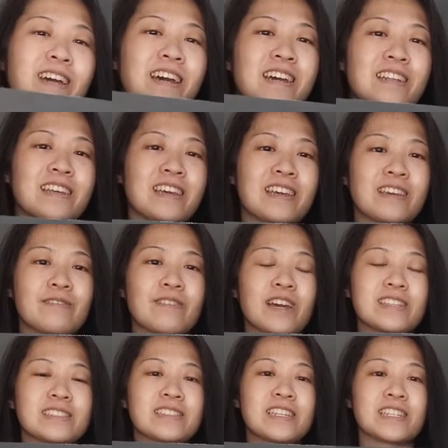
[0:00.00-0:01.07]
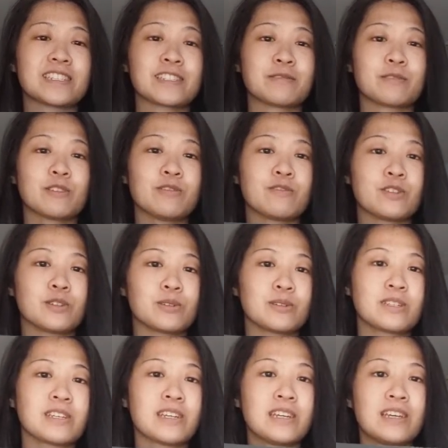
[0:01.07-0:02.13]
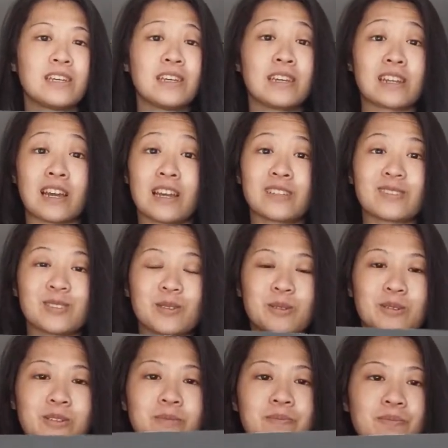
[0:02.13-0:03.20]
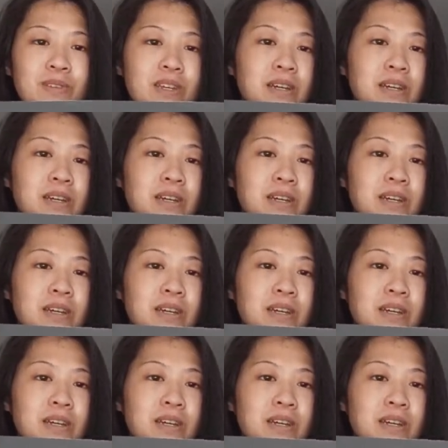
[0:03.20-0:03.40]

had a fascination with food in high school.